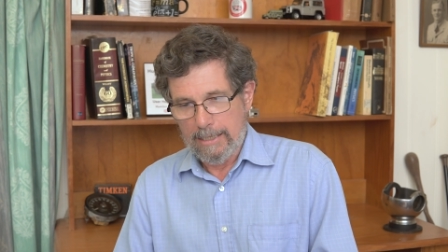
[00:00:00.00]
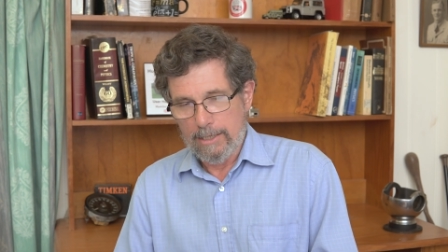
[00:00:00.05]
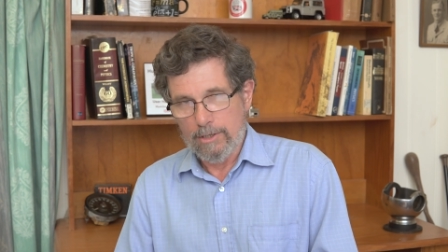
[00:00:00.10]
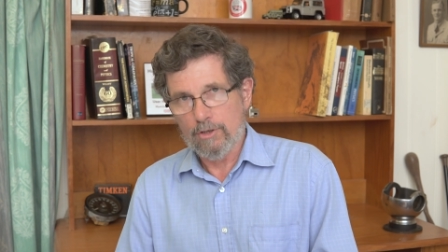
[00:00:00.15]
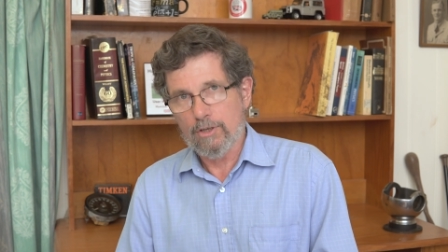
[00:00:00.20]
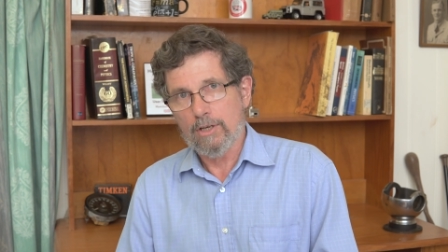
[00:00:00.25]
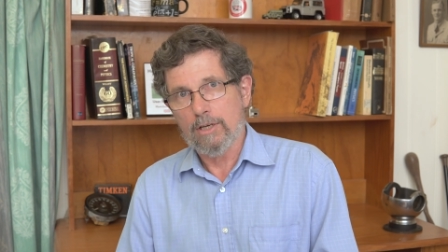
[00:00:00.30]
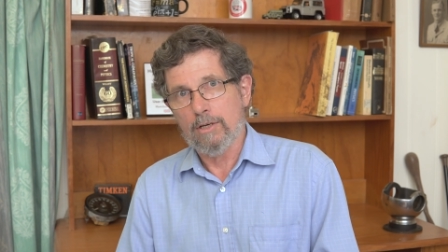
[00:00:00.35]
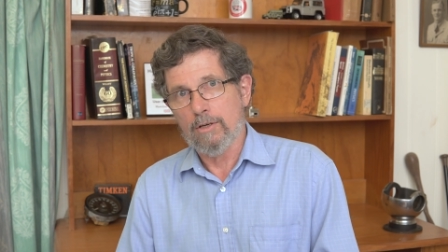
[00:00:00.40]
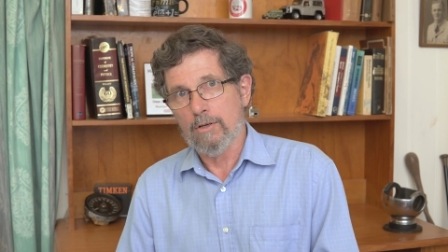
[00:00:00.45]

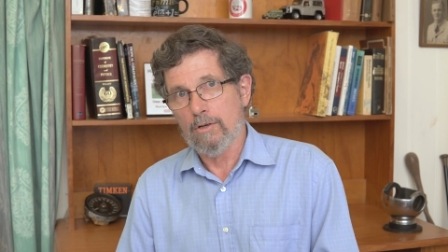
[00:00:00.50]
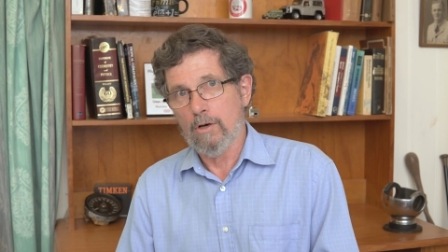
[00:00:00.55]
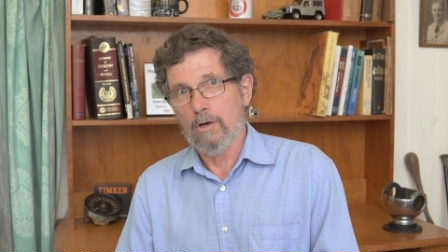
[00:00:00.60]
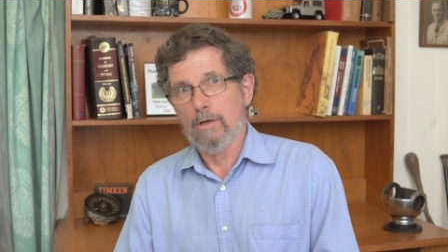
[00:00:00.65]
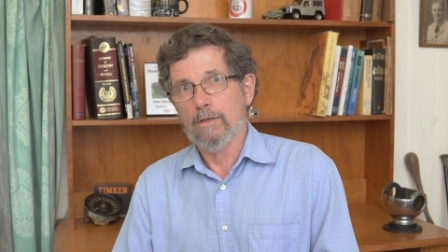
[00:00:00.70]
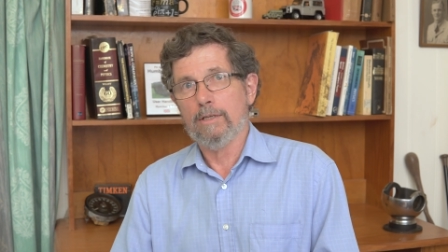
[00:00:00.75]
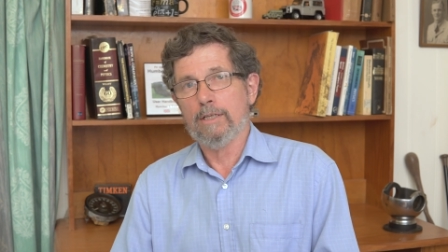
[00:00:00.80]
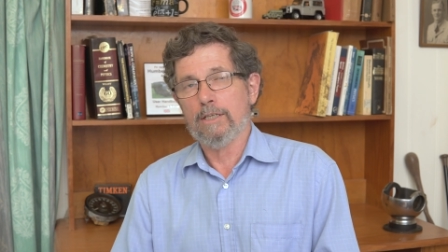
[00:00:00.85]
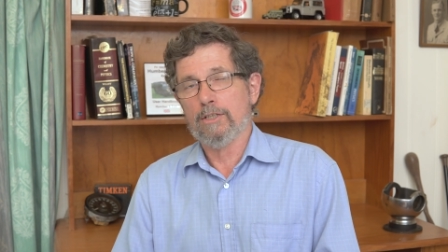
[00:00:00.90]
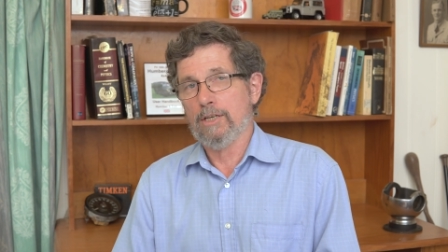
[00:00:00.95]
is
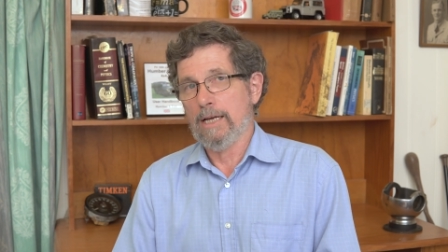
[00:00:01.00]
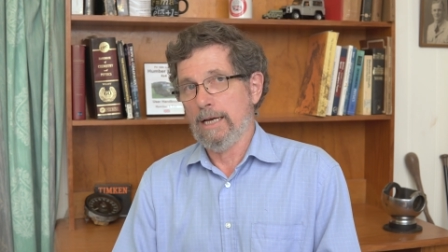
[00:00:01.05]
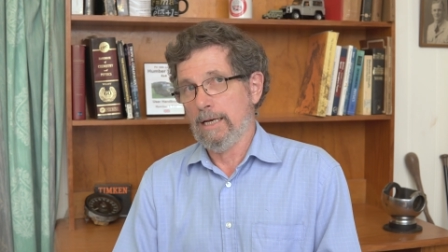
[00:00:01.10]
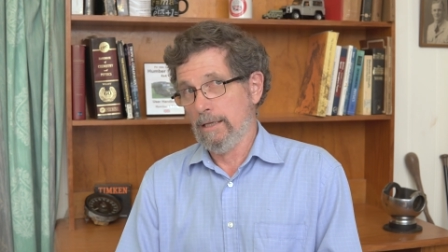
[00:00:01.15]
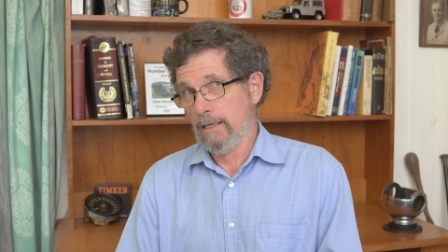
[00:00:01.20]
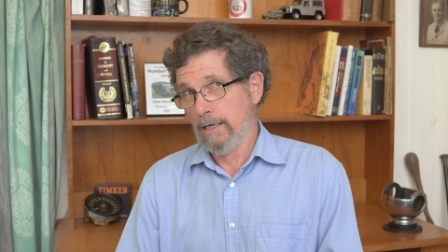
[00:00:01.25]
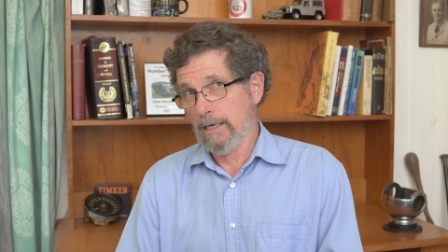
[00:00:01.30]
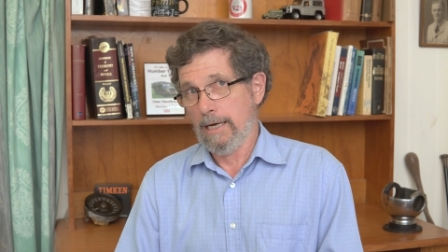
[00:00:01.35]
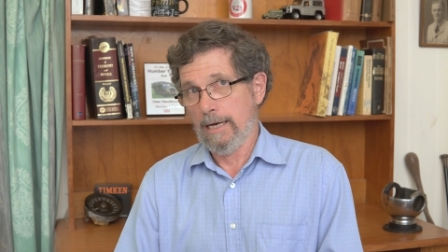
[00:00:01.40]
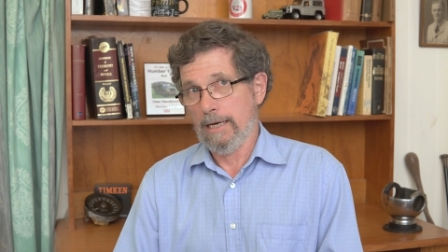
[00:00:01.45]
not
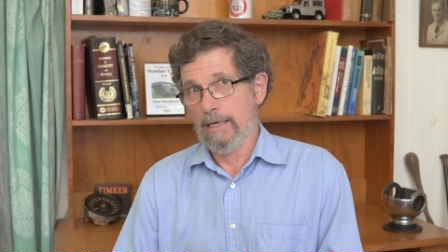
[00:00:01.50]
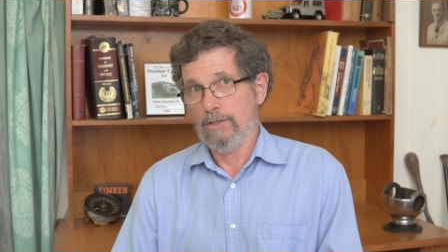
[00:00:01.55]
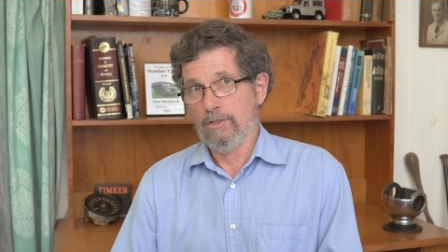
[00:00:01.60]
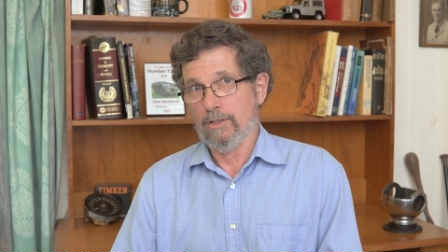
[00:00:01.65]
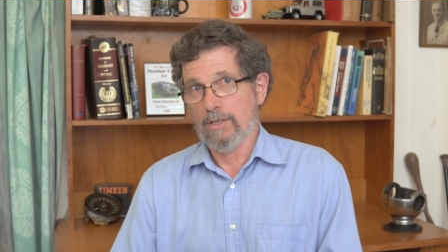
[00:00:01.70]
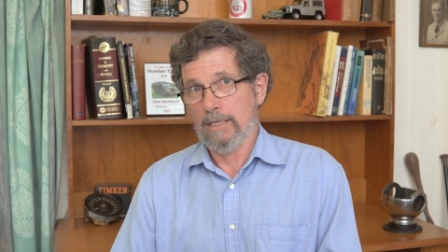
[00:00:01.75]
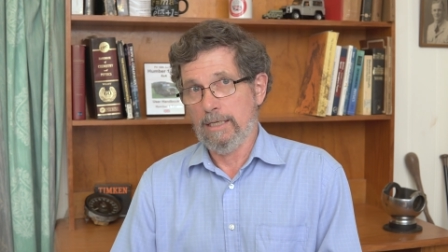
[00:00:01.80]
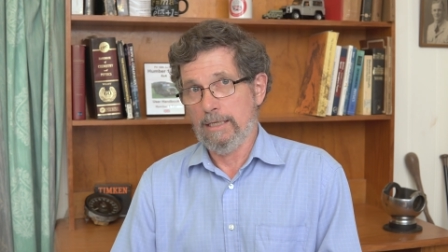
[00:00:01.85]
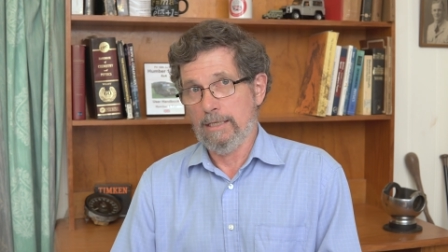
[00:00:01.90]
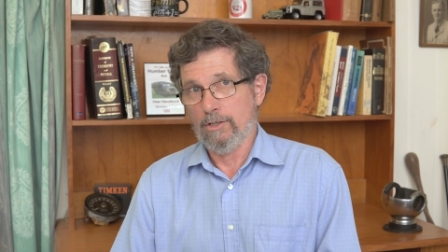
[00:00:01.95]
the
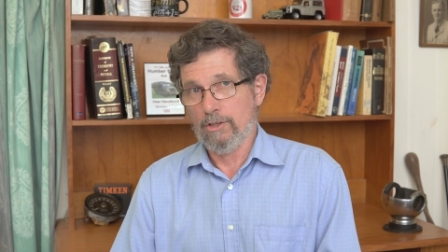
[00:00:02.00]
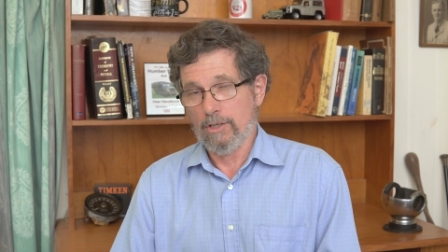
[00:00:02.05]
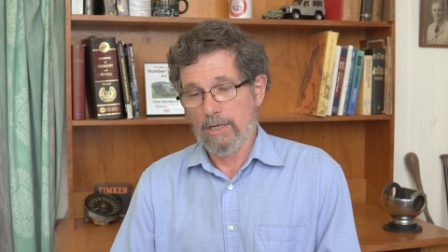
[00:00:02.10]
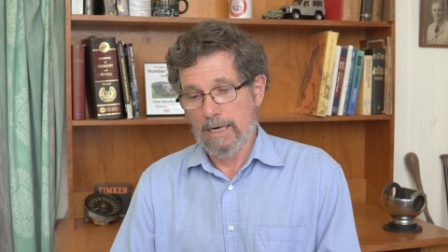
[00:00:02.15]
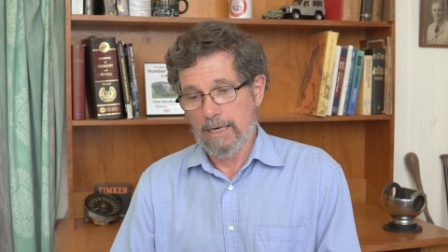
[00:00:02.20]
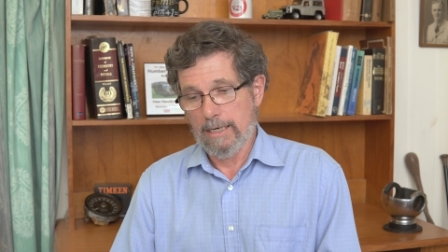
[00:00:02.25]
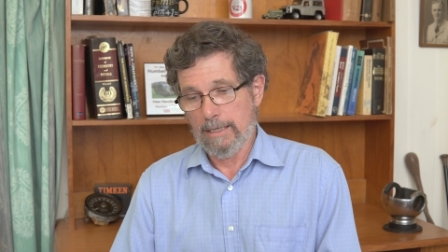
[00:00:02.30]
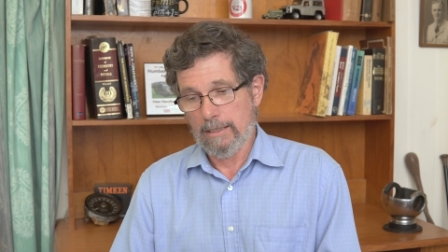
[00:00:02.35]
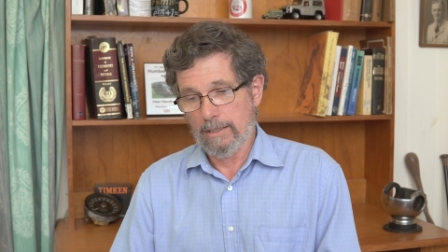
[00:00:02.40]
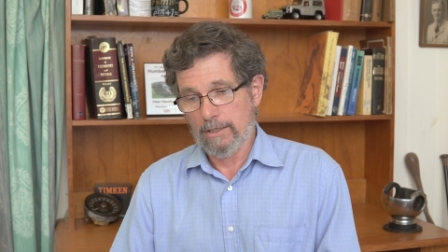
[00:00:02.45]
case in
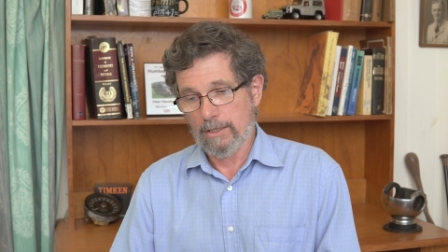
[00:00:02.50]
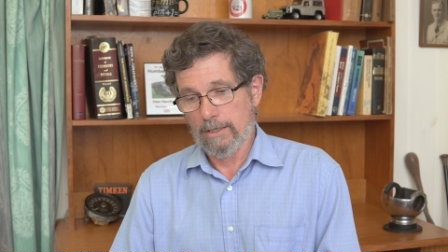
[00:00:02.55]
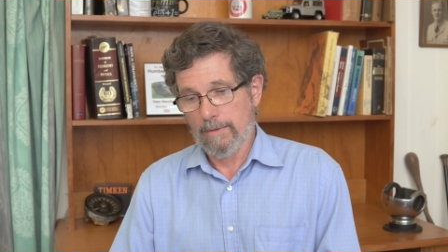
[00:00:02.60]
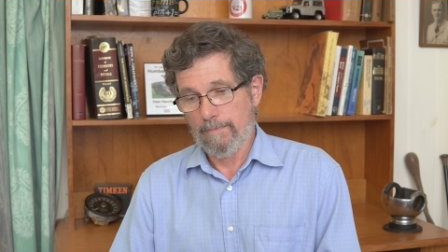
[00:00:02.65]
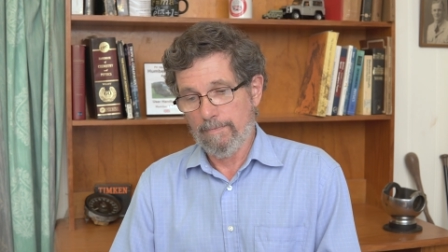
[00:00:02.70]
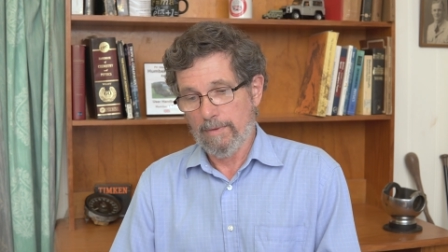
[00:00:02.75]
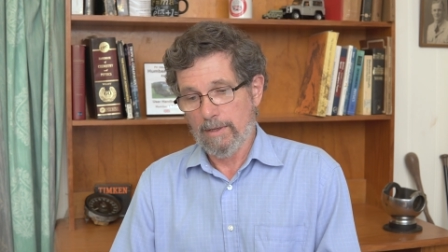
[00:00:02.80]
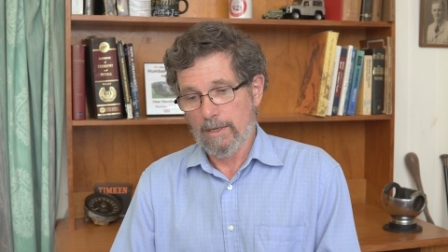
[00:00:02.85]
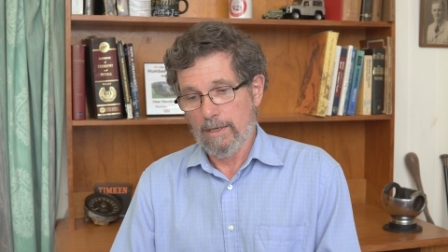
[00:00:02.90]
science.